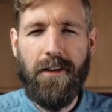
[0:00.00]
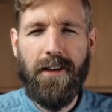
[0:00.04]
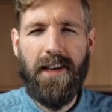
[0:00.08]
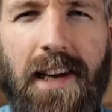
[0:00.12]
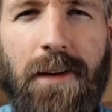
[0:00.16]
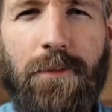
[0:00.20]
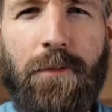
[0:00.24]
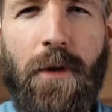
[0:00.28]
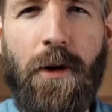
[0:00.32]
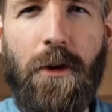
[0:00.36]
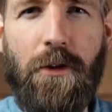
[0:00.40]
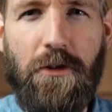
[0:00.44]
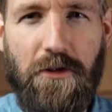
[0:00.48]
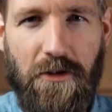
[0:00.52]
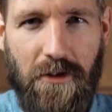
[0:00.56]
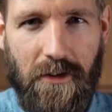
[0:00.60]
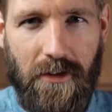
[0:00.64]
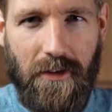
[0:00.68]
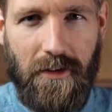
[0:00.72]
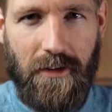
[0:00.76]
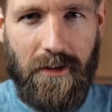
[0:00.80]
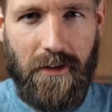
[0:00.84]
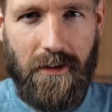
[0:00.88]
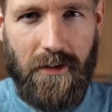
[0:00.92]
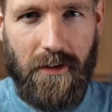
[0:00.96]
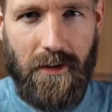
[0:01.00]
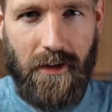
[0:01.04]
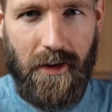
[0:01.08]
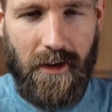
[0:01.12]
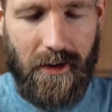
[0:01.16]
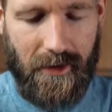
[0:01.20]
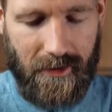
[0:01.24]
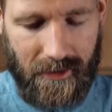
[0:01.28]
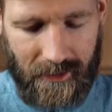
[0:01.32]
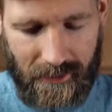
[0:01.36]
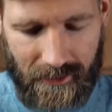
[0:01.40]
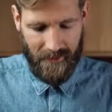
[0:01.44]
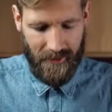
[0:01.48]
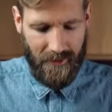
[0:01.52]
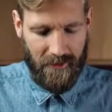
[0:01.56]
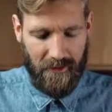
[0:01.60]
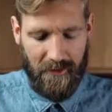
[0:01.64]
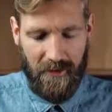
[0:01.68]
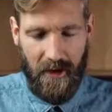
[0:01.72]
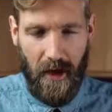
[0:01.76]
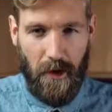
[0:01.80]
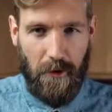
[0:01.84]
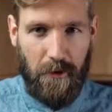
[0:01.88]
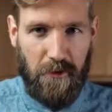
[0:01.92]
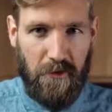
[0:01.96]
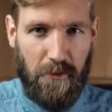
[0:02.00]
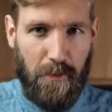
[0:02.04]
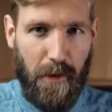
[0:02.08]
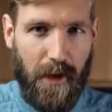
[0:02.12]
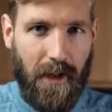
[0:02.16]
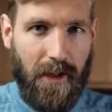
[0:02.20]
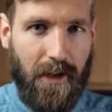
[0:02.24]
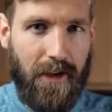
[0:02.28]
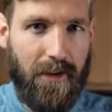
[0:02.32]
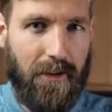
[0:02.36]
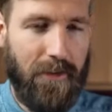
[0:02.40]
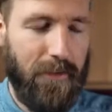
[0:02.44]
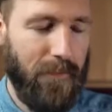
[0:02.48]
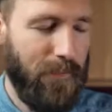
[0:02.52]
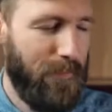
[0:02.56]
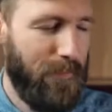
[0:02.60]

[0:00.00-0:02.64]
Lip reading: Emotion. This is how you spell it.